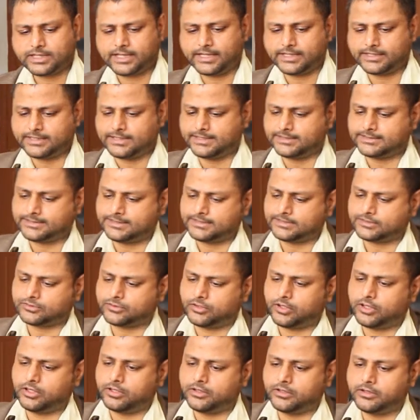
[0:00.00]
like this is
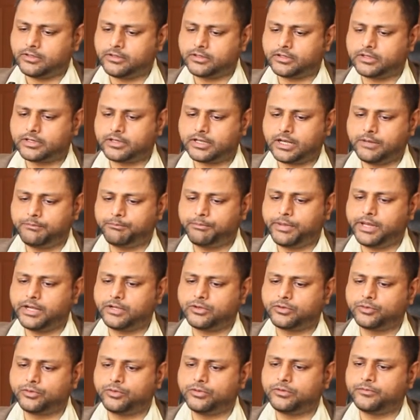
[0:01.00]
called
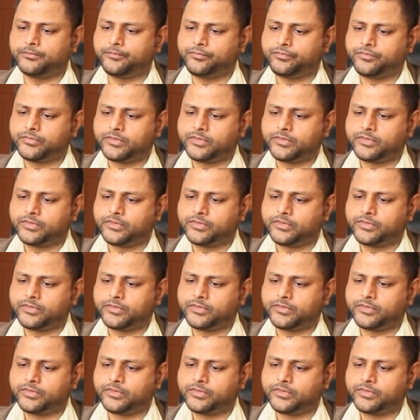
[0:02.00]
crimping tool,